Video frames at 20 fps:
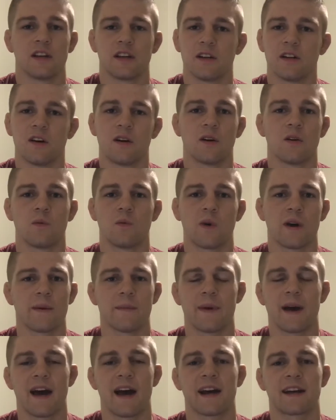way
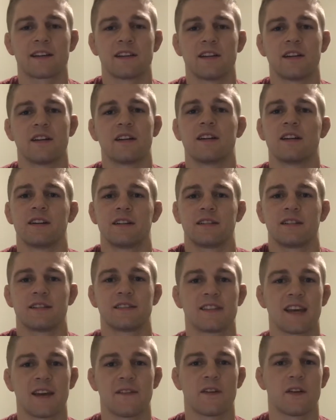back to
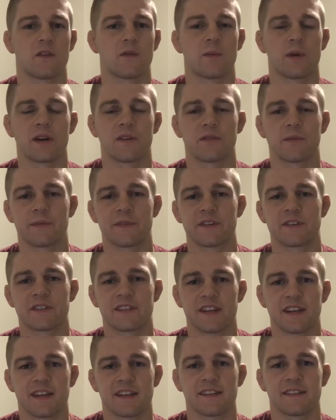save everybody from their
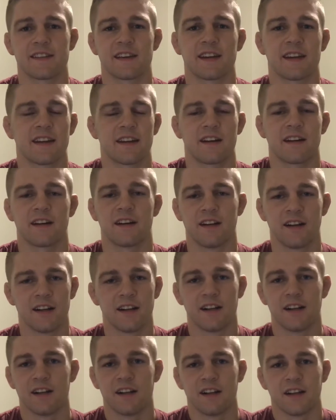sins. And,
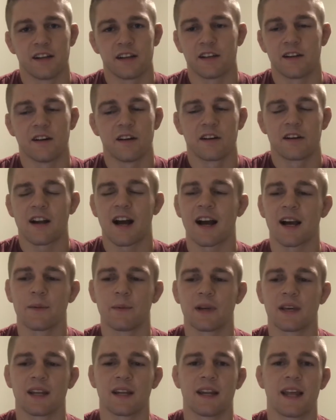you're not going to
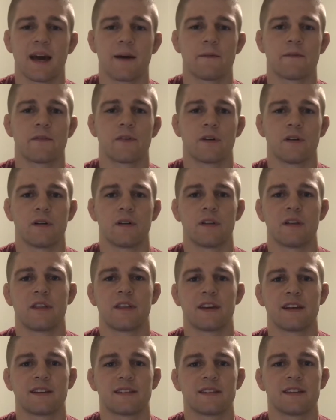be condemned for the
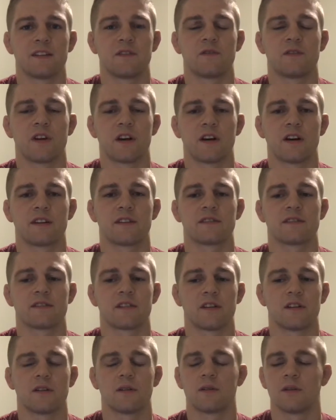things that you've done.
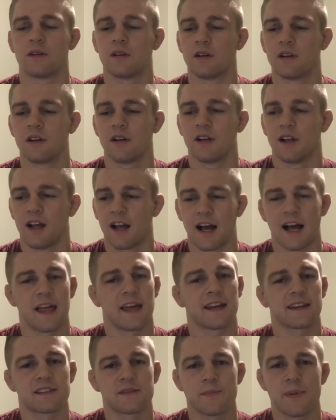So I
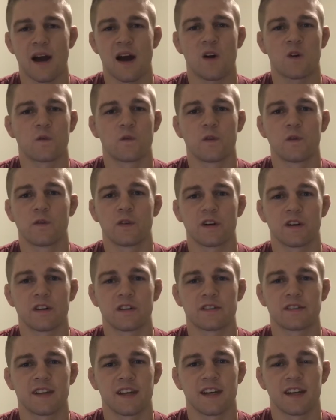think it's a powerful
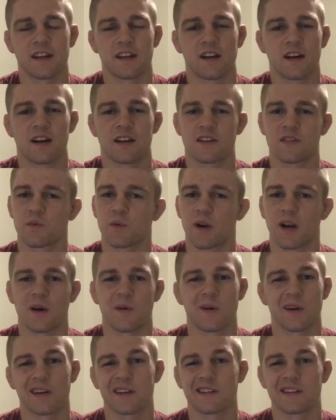verse, and I
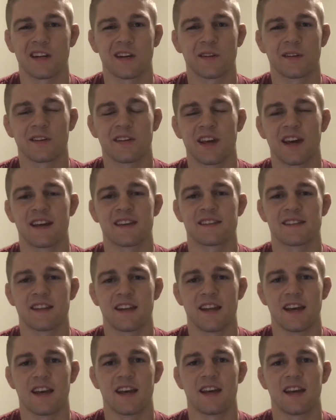want to share with you guys
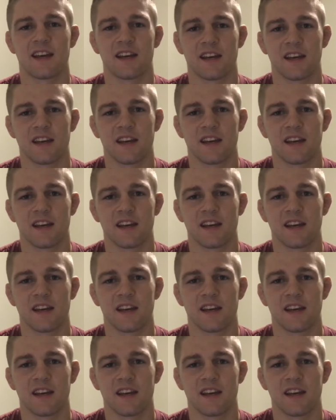today.